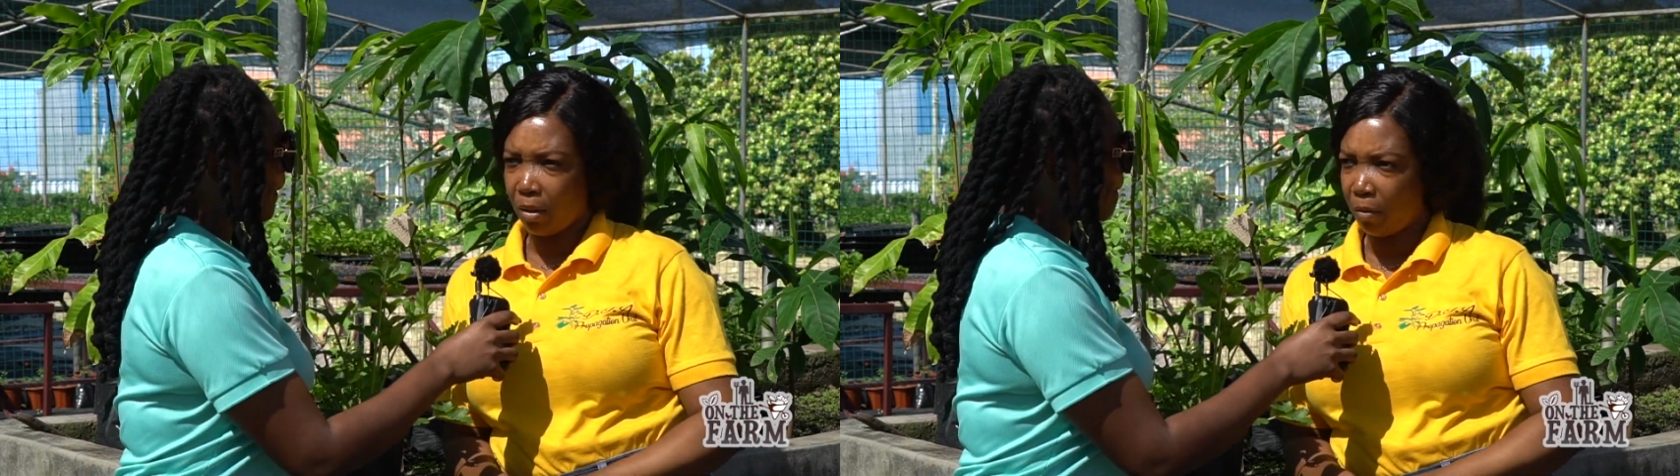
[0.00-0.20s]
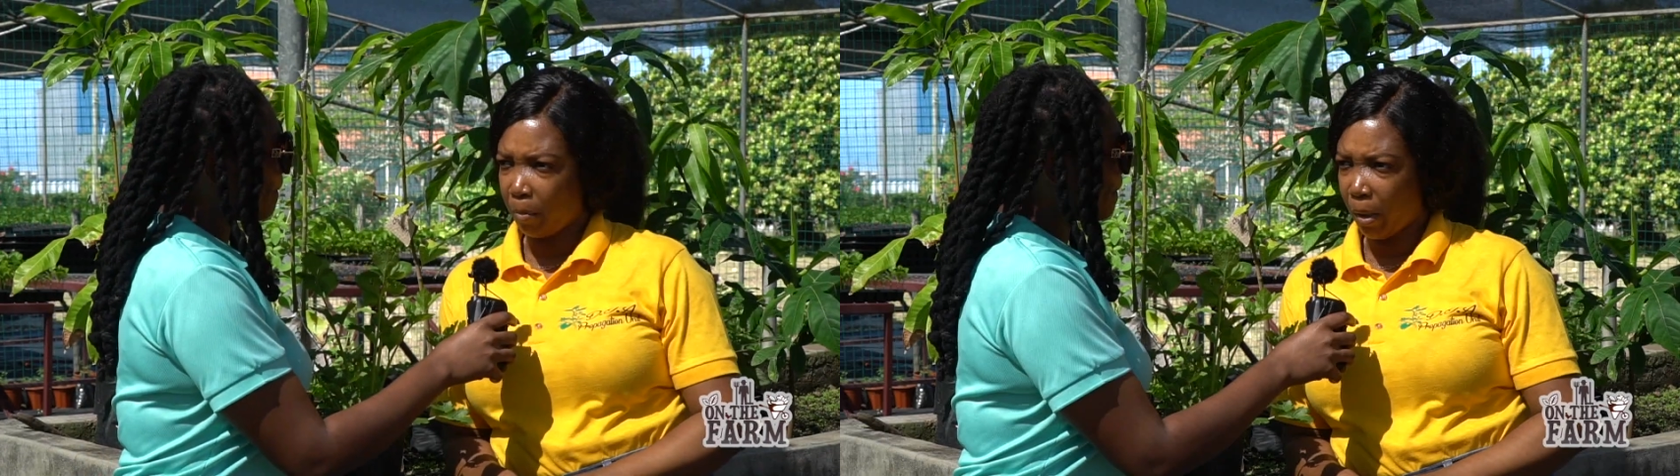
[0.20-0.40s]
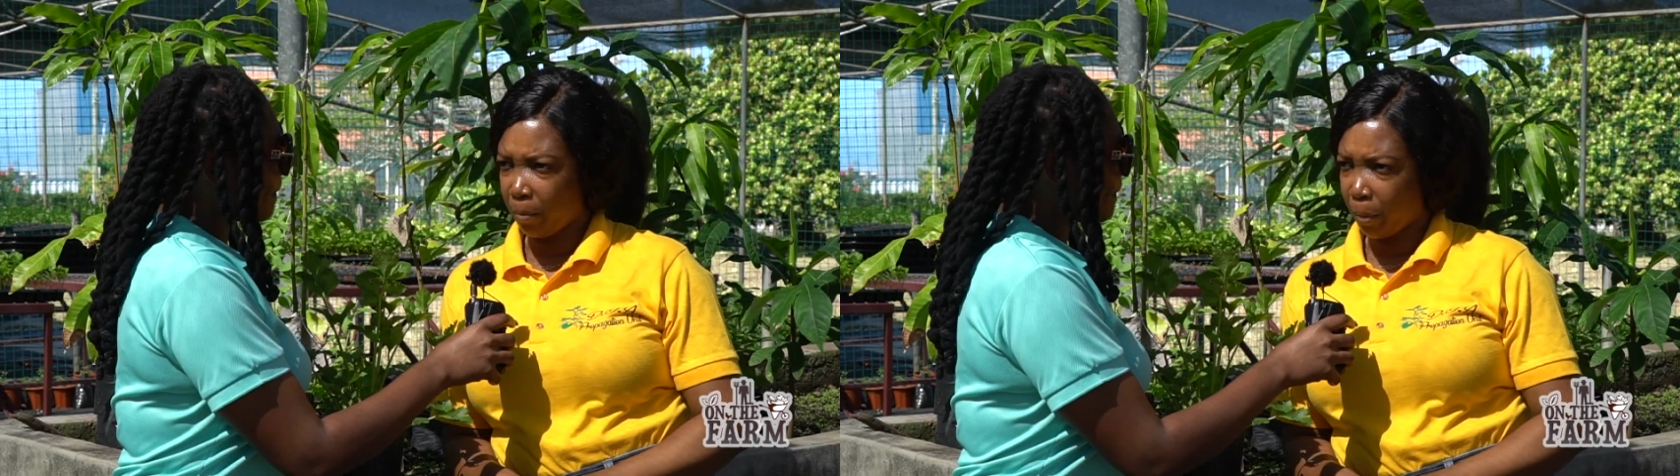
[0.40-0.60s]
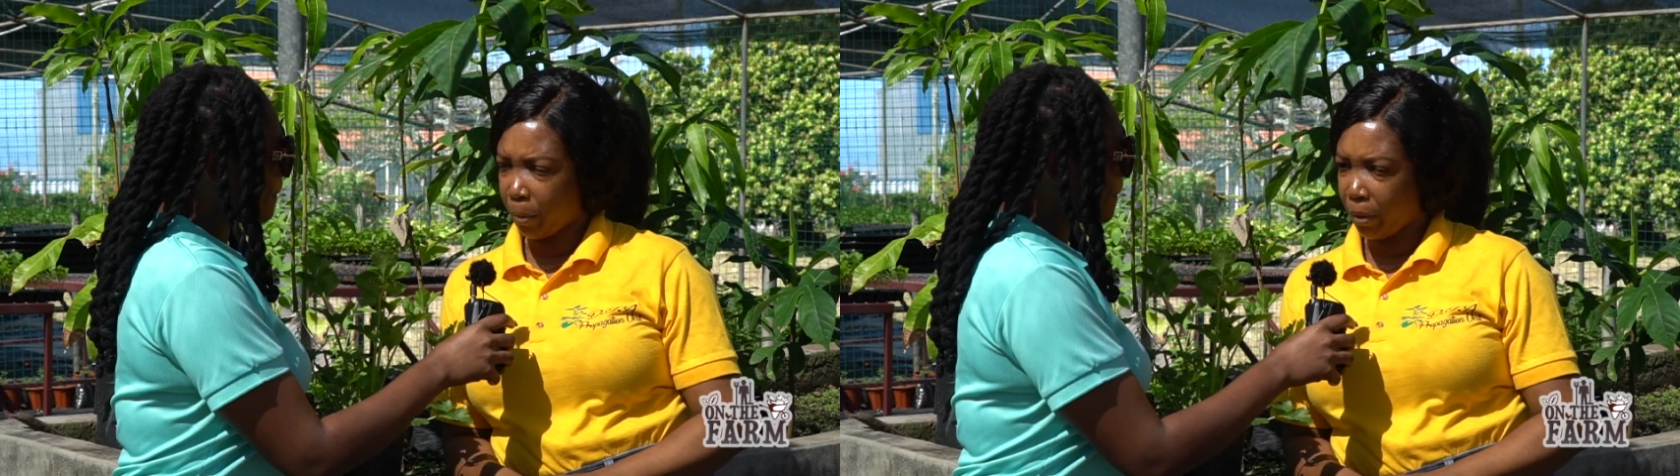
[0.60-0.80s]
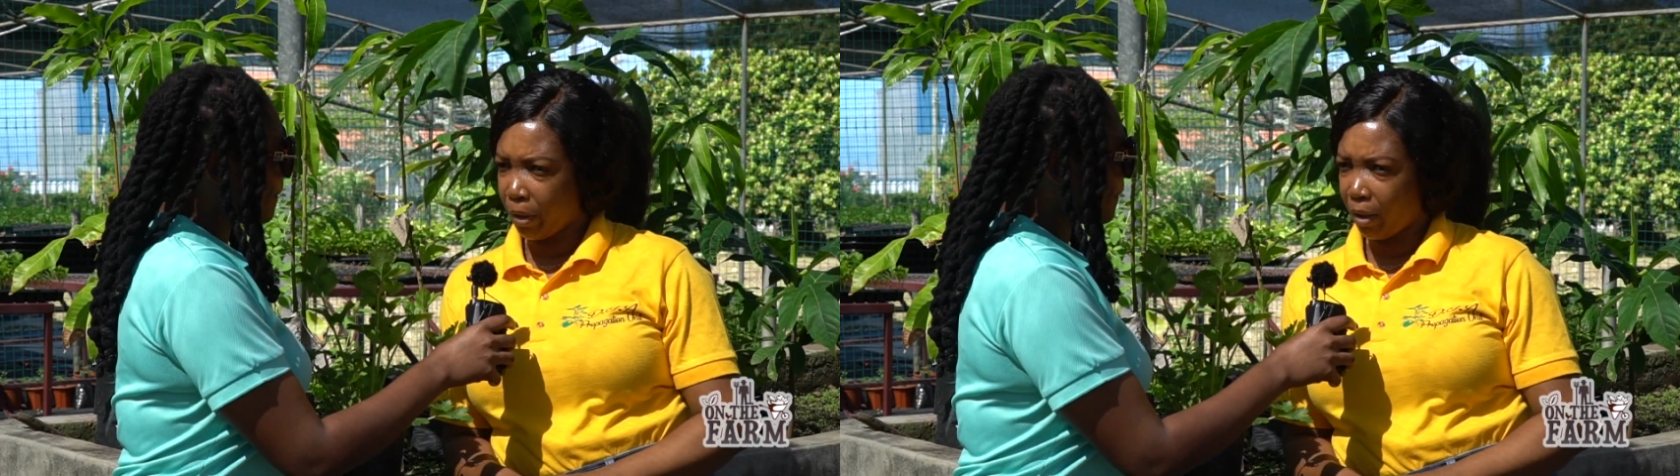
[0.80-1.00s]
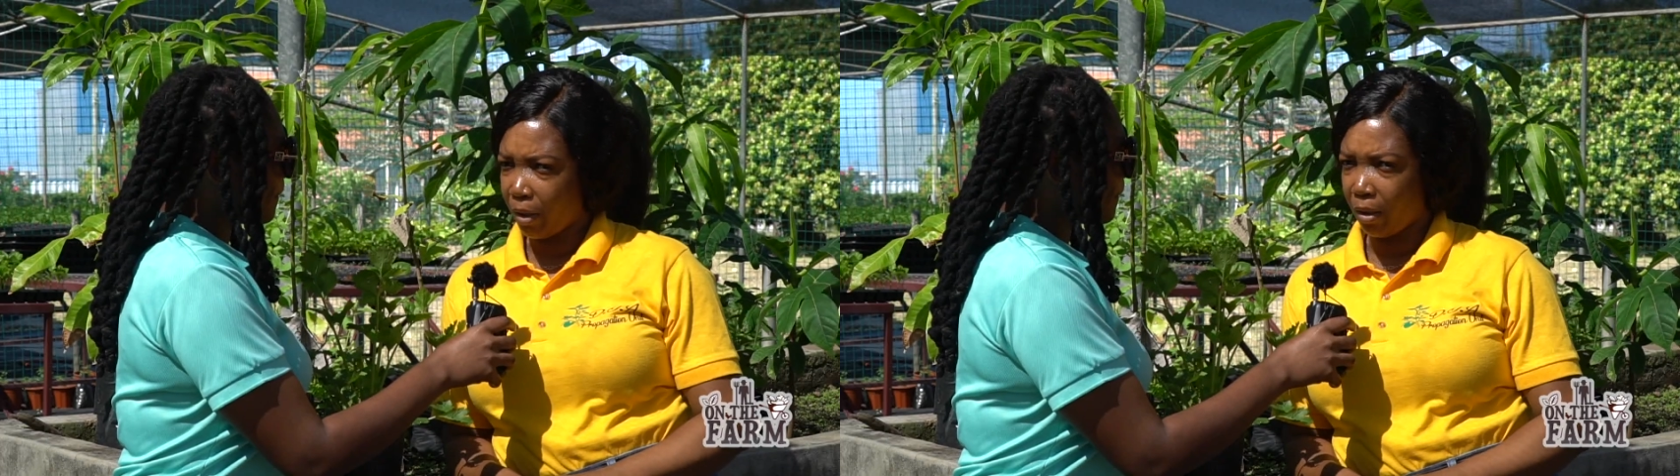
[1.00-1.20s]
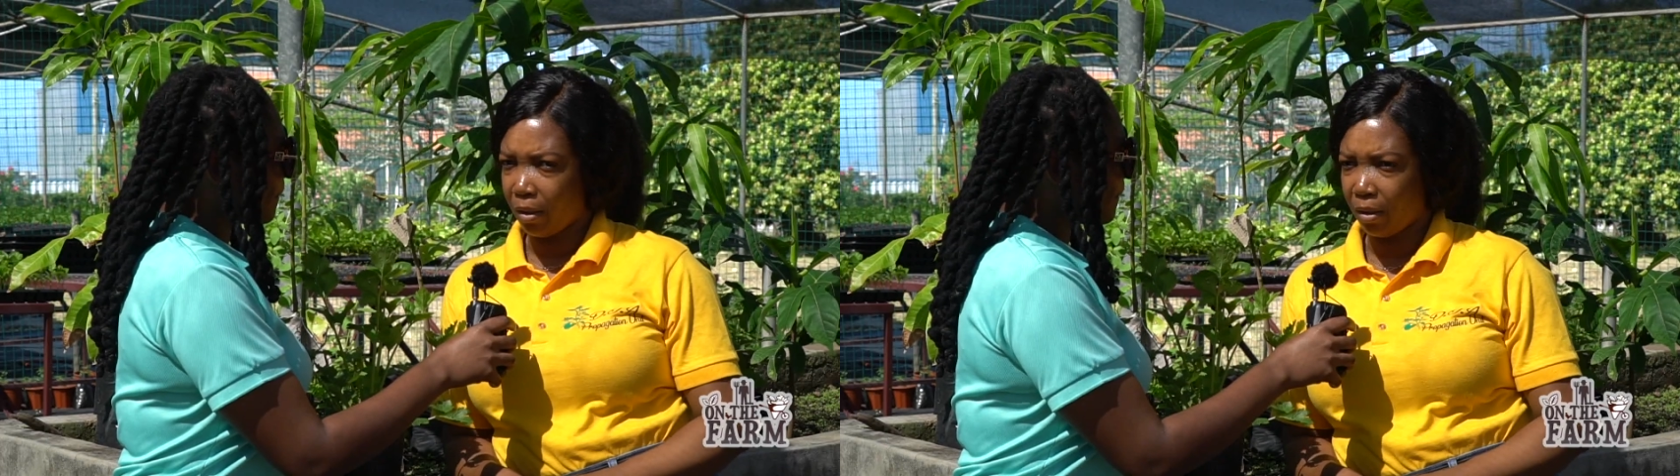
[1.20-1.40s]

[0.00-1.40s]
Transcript: of plant propagation.